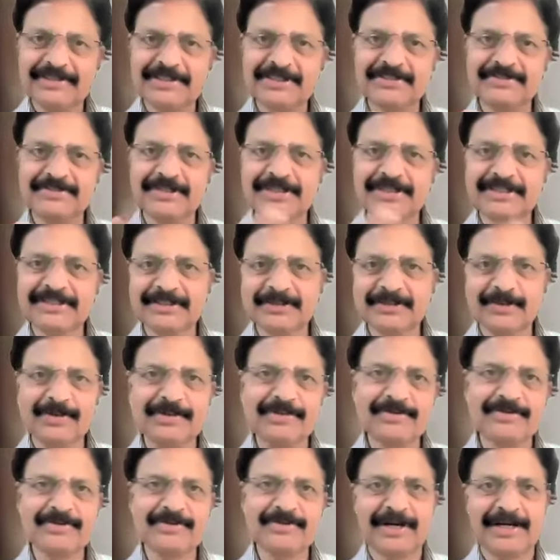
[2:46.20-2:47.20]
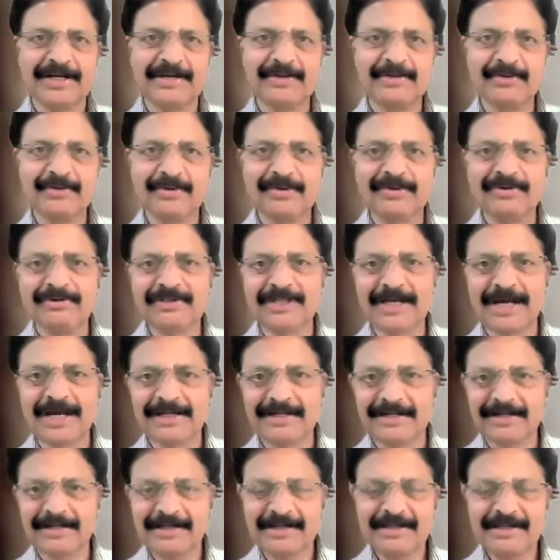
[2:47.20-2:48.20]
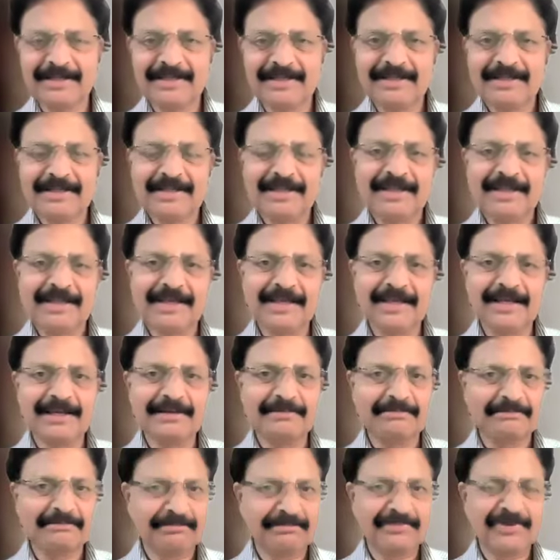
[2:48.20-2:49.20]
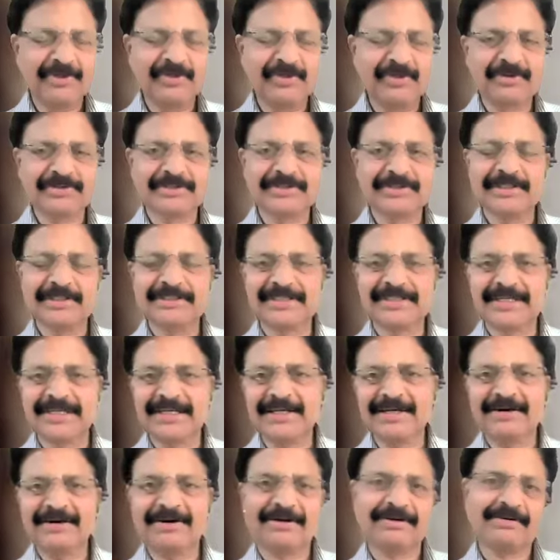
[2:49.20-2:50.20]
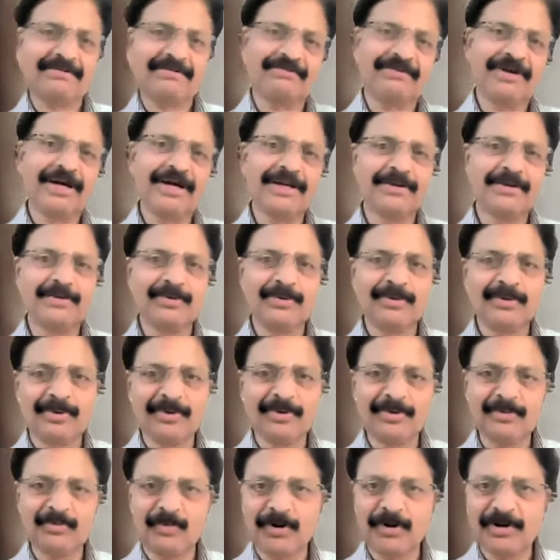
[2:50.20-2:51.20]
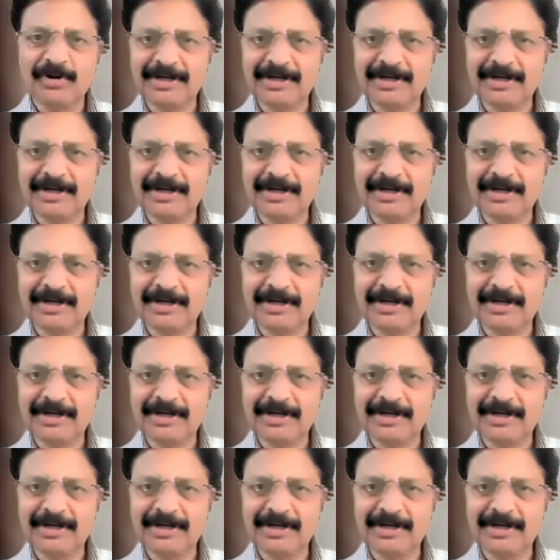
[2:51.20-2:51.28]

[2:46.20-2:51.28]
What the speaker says: first situation also, I told you that in a neurosurgery or where you don't